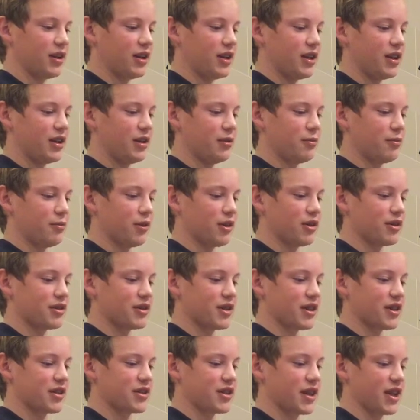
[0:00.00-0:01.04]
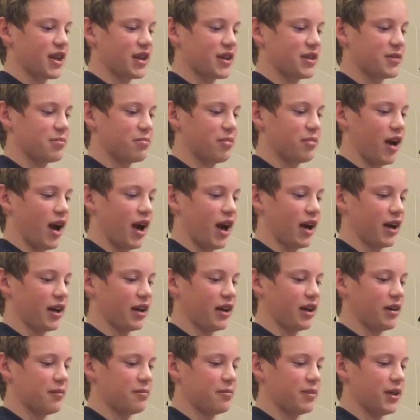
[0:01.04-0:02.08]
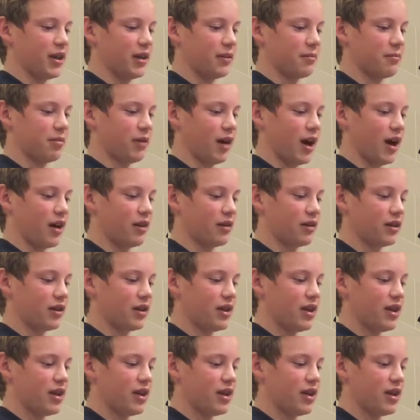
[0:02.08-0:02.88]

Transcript: He warns us against bragging and being proud.